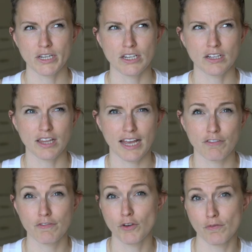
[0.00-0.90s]
We did Kleck
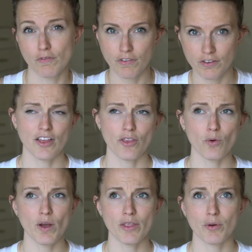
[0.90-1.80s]
Foomf. The other
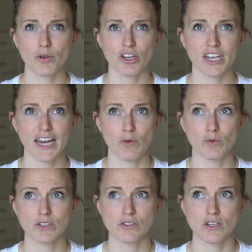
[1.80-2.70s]
one that we were looking at
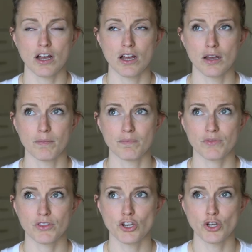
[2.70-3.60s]
was um,
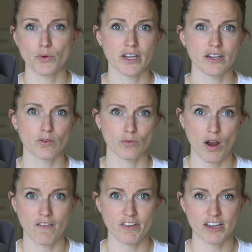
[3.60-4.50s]
the Nuna
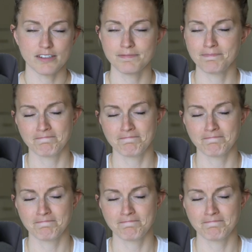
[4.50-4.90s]
Rava.